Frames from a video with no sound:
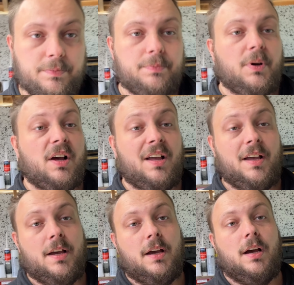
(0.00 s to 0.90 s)
But
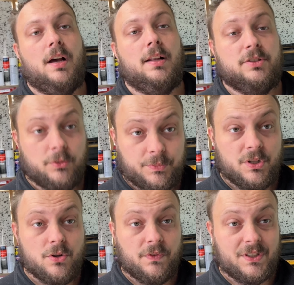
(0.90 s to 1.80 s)
let's jump into
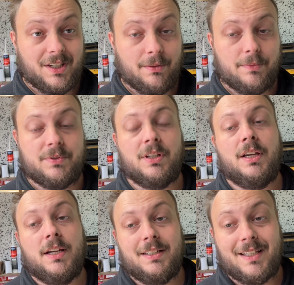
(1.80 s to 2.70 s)
another time lapse.
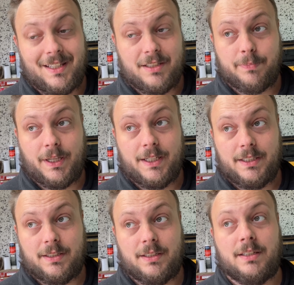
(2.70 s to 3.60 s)
Let's get these
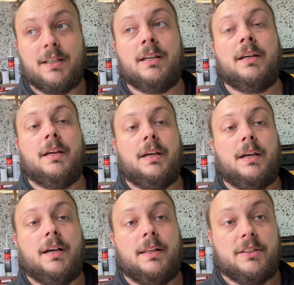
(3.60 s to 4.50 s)
planed
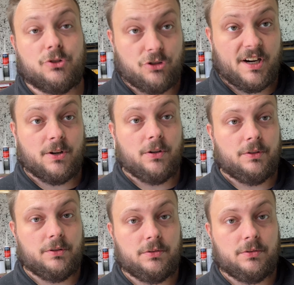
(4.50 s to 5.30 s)
and let's crack on.